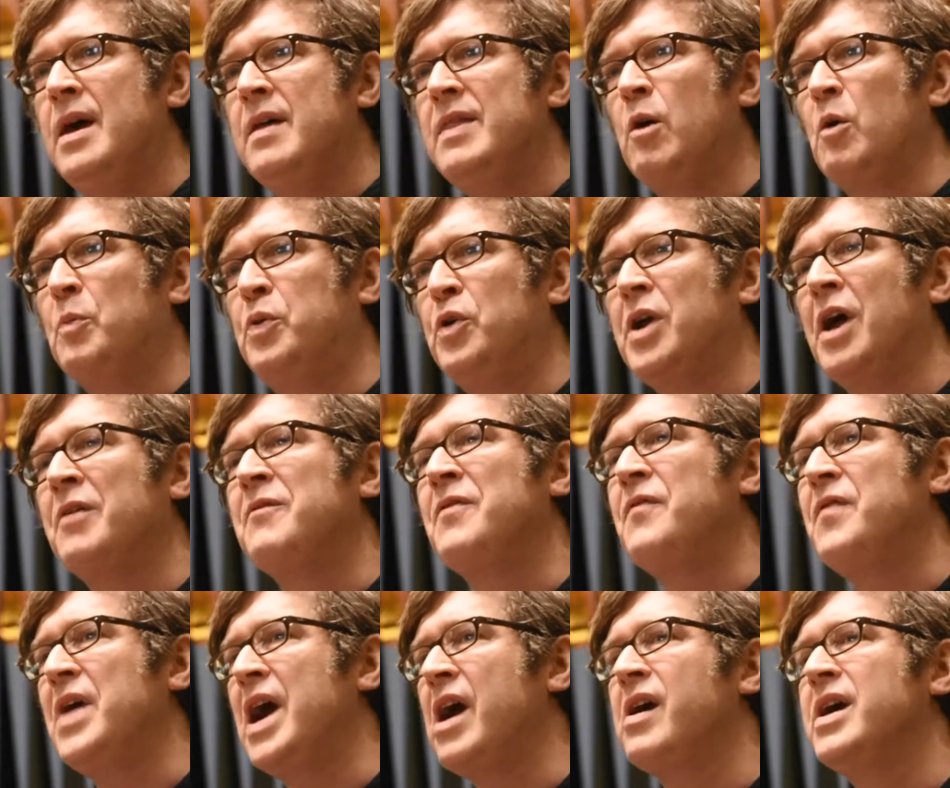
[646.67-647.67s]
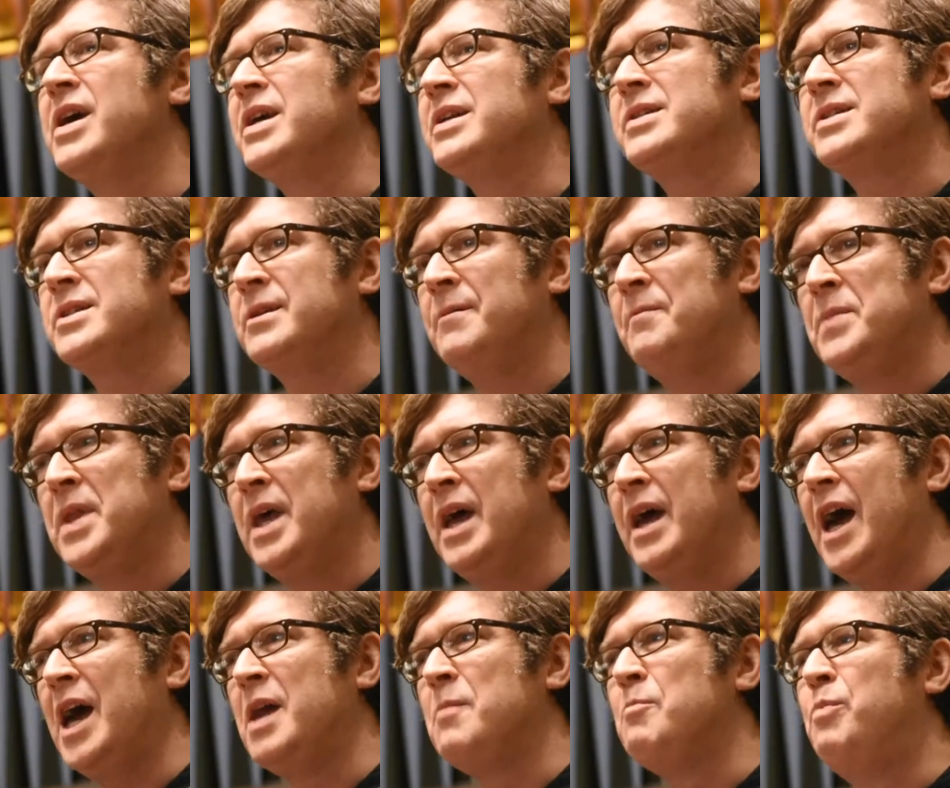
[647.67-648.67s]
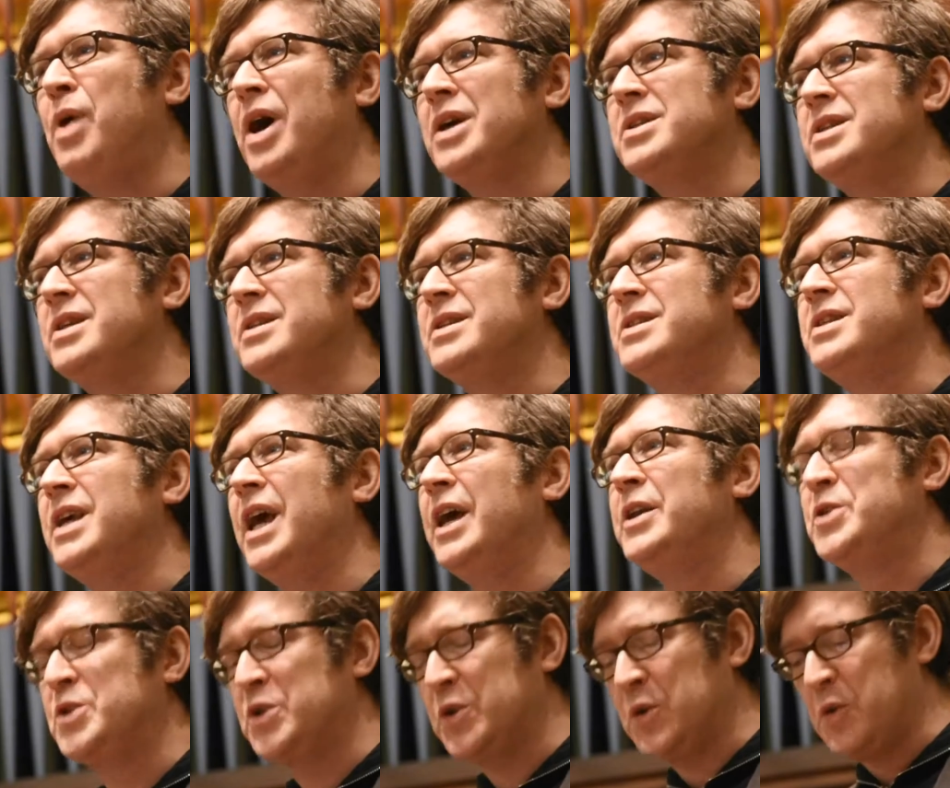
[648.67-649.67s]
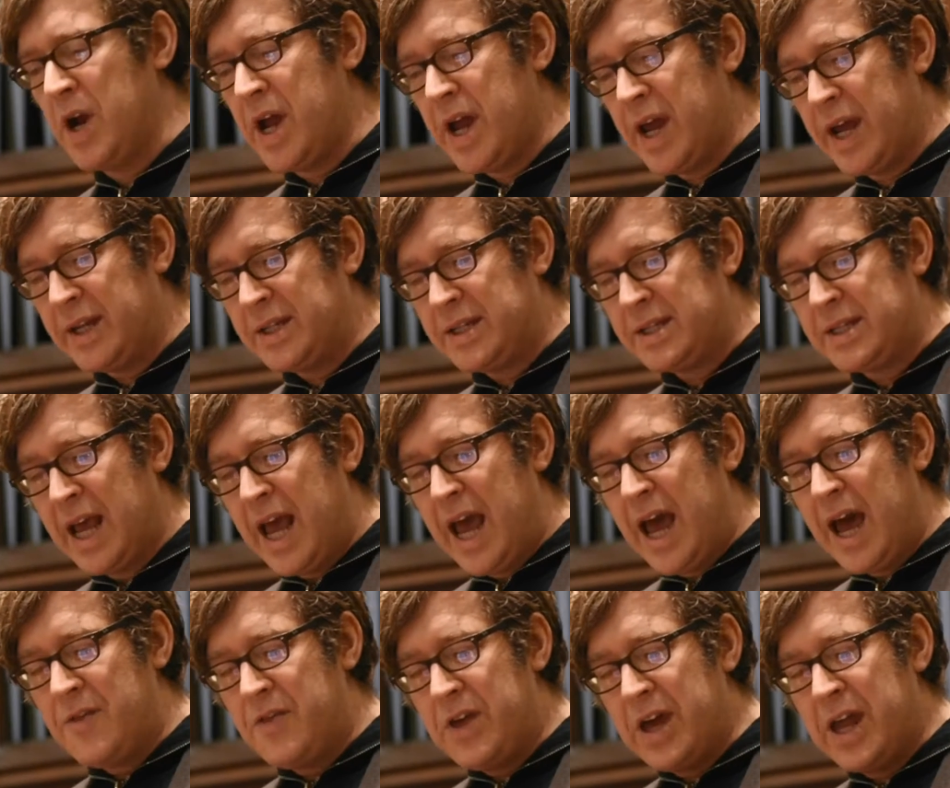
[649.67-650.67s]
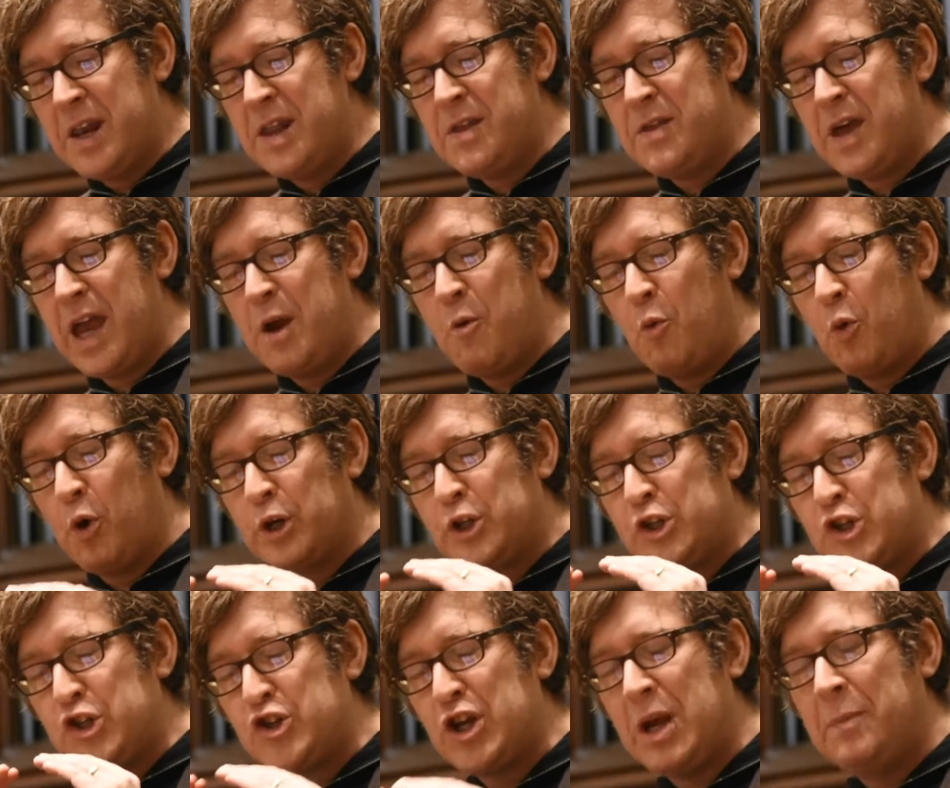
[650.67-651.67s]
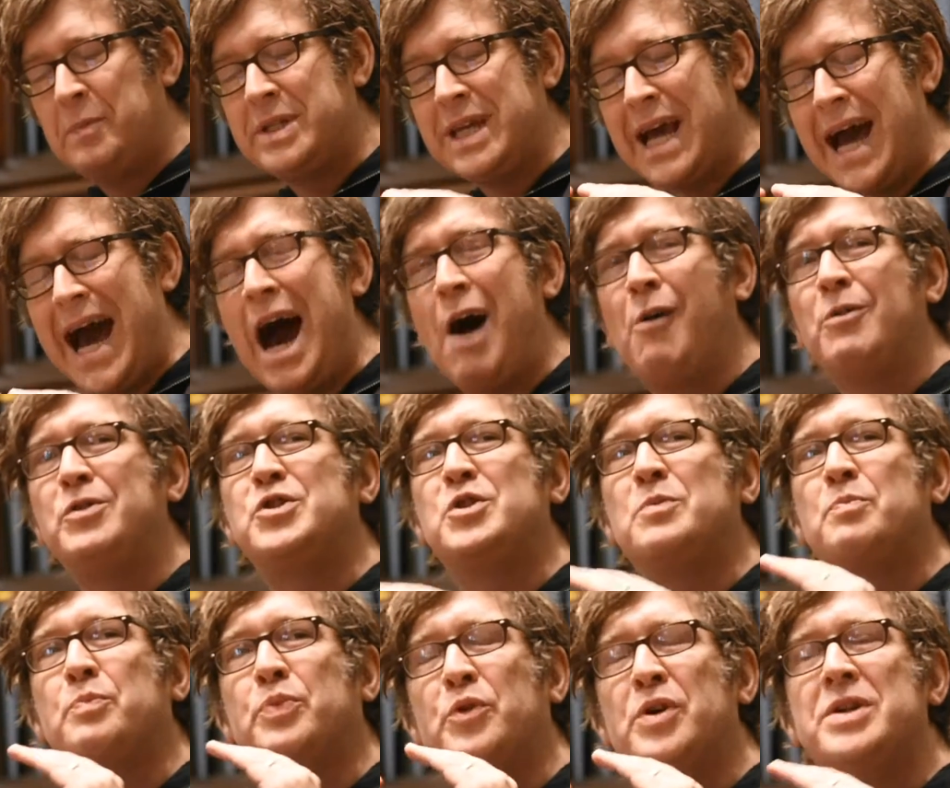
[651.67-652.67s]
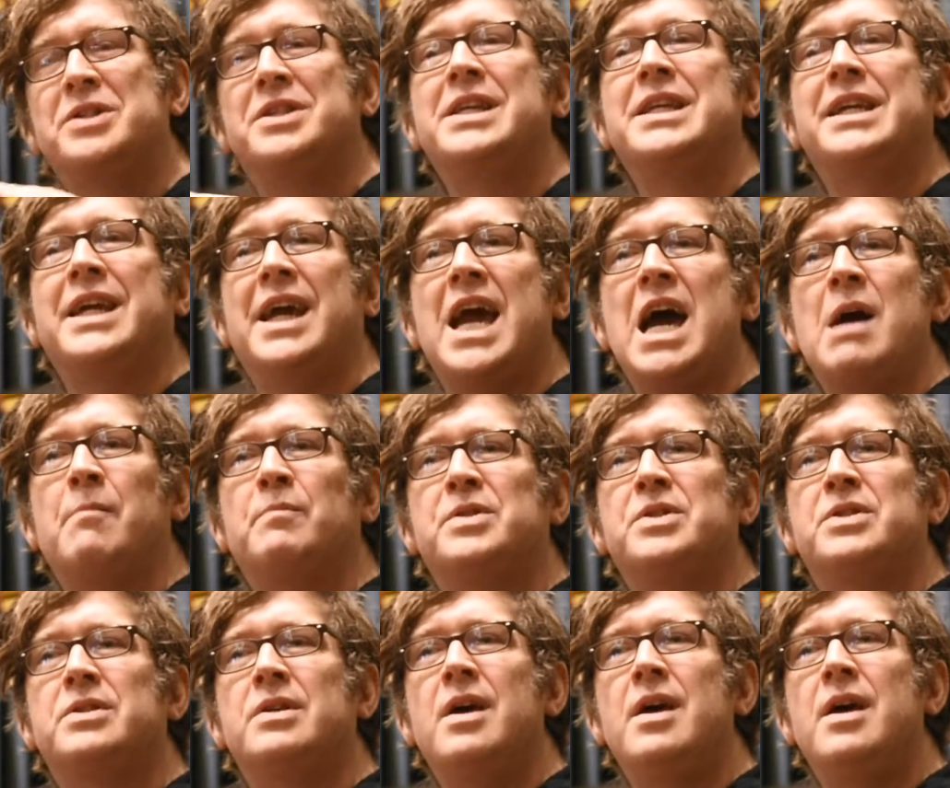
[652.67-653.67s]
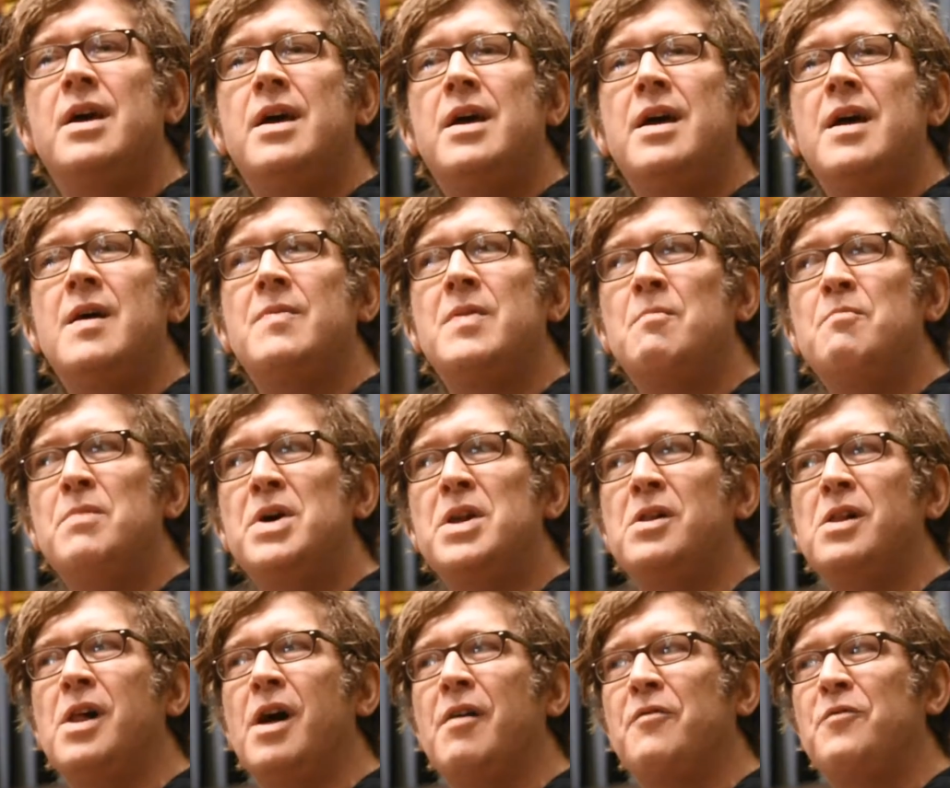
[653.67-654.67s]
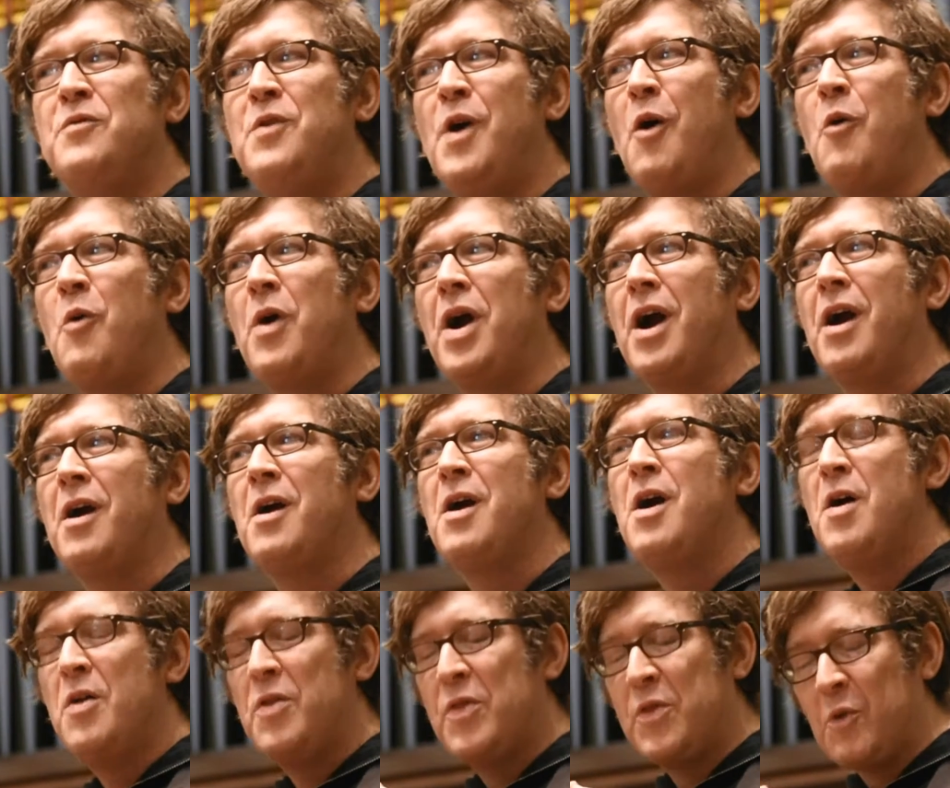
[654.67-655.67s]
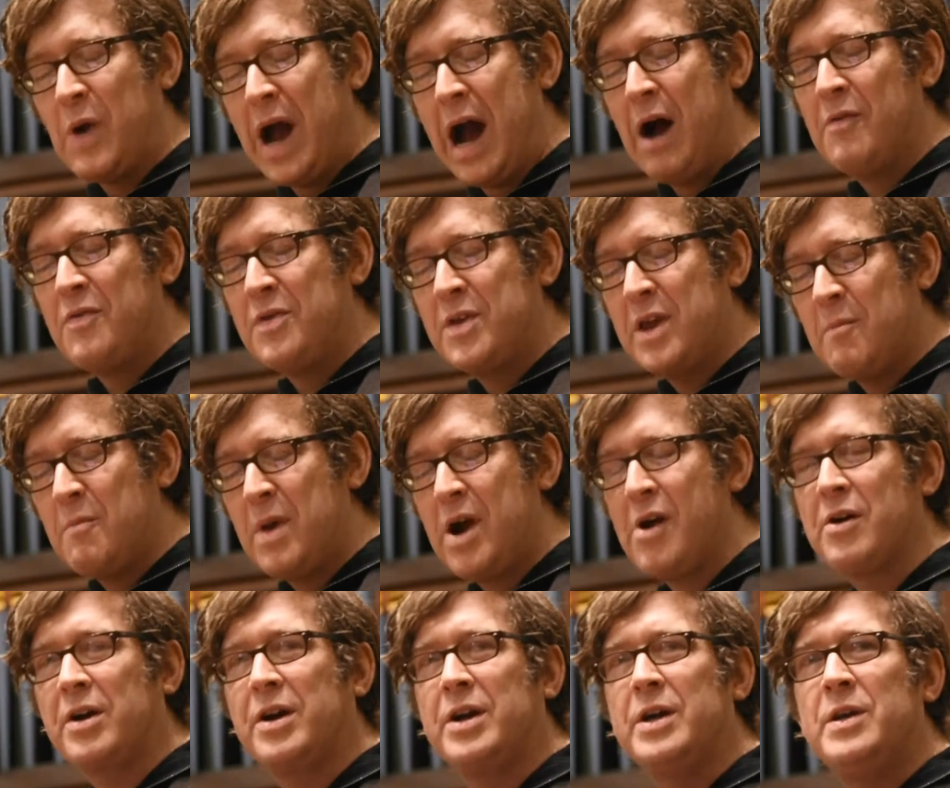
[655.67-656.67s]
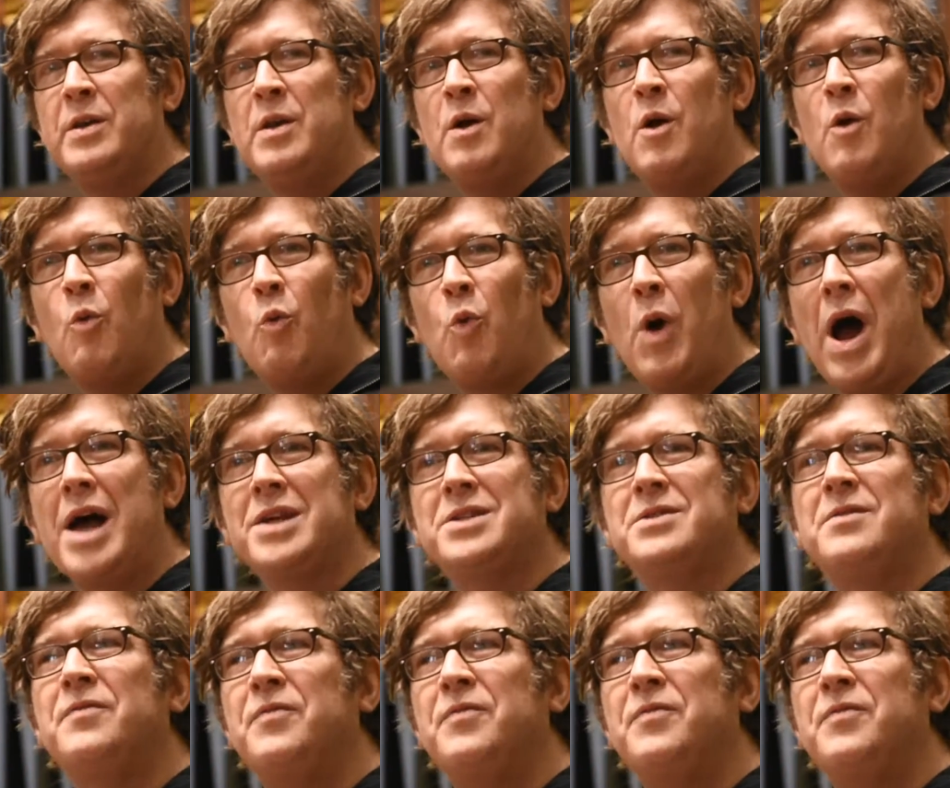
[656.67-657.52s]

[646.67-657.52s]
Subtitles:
They were put on ferries and buses and trains, and then they were shipped out to prison camps in the middle of nowhere throughout the American West.